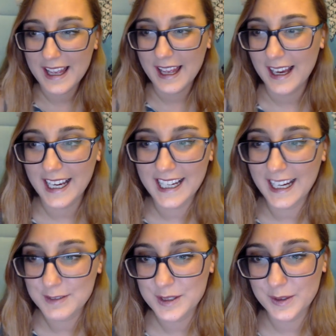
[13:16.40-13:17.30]
I have
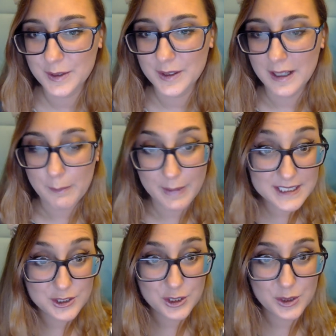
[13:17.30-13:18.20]
to
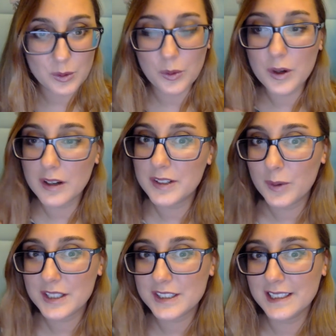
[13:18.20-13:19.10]
message you, or if you're
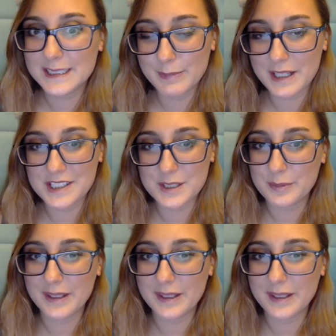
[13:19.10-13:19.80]
watching this, message me,